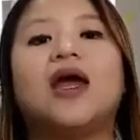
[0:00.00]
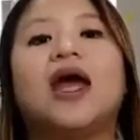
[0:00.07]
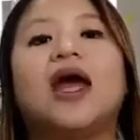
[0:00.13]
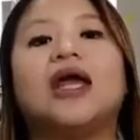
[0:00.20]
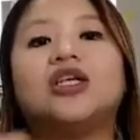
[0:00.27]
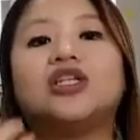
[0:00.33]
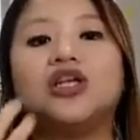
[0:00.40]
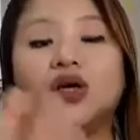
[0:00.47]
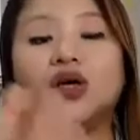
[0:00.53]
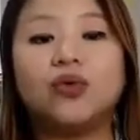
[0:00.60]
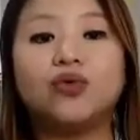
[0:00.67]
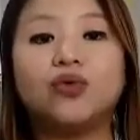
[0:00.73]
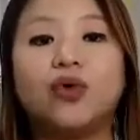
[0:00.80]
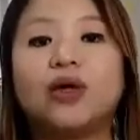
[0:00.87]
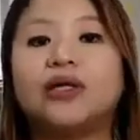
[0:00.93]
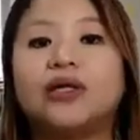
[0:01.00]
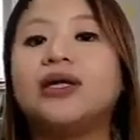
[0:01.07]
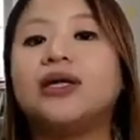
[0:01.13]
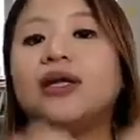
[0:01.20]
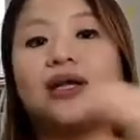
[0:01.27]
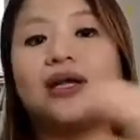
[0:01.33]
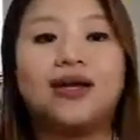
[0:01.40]
And it's going to go through
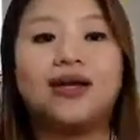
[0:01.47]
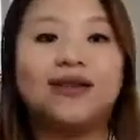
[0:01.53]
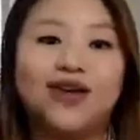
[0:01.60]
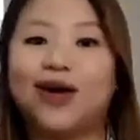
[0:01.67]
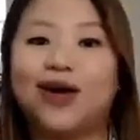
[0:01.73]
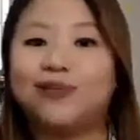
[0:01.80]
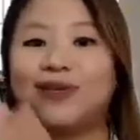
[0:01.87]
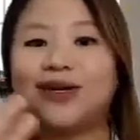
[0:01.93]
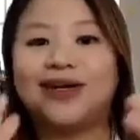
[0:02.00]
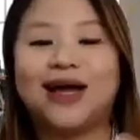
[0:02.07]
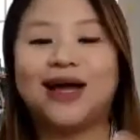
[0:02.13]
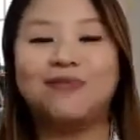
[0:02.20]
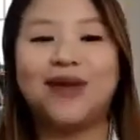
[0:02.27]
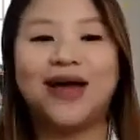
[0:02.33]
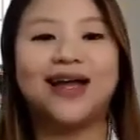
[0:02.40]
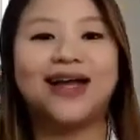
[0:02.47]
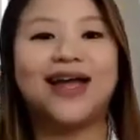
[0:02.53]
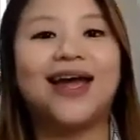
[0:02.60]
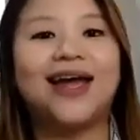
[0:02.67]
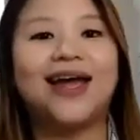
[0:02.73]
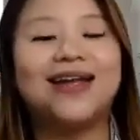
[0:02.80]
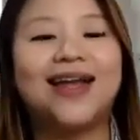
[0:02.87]
Arlene. And then, I'm going to come back
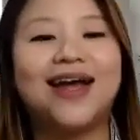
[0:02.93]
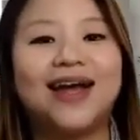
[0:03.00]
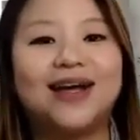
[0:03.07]
and